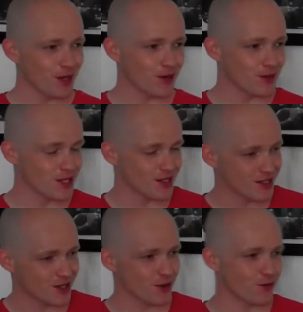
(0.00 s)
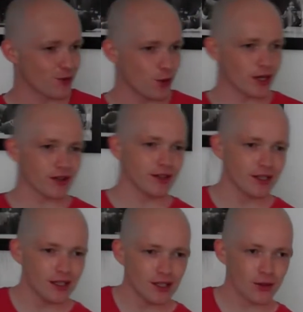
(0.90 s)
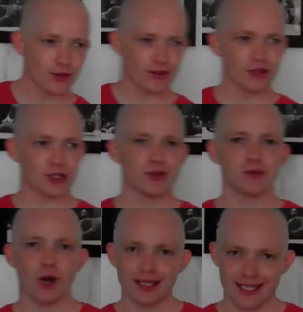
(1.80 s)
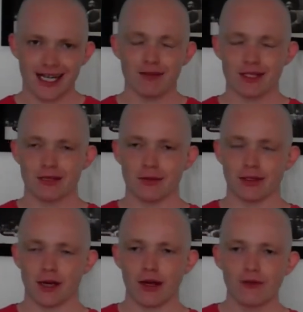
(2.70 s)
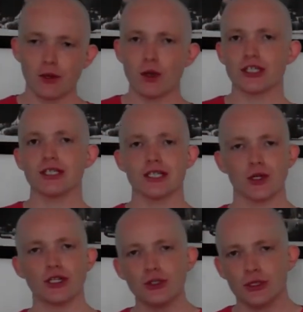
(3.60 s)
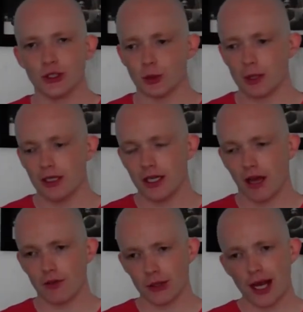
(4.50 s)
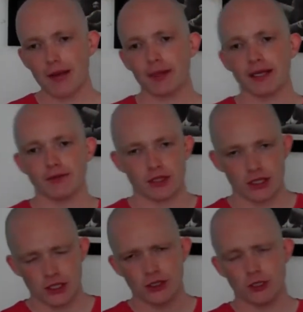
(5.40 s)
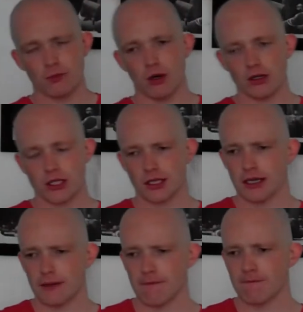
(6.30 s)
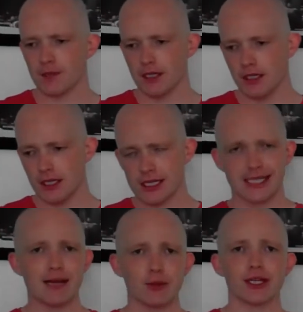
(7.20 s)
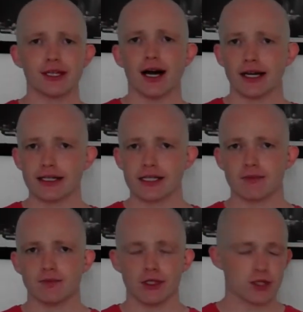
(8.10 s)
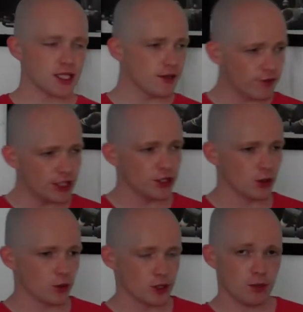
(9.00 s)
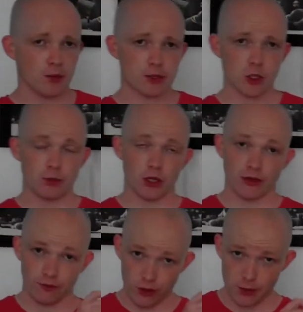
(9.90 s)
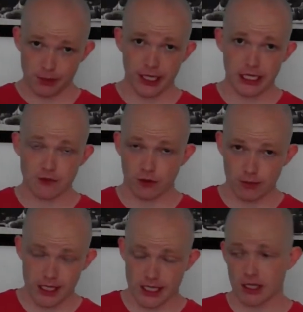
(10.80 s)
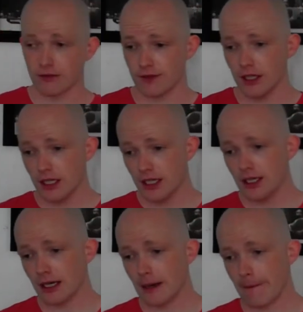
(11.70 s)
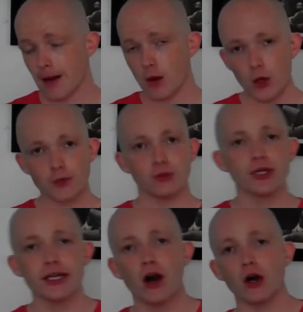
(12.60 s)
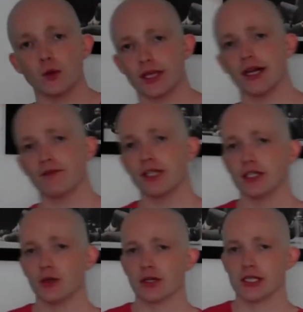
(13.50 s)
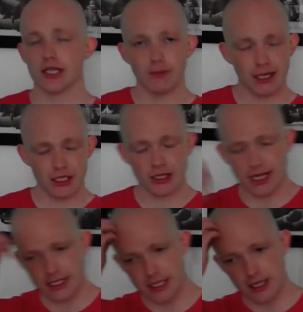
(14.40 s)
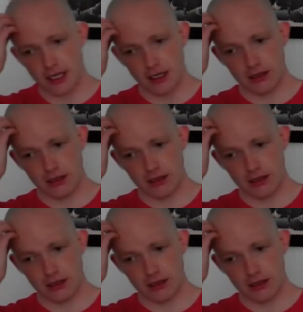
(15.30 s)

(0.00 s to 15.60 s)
I was sort of going through showing why this happens to people. Now, if you're watching this on YouTube, if you type into the search box, celebrity diets, you'll see a video which pops up on the first page from myself. I worked pretty hard with that video, because you can imagine that's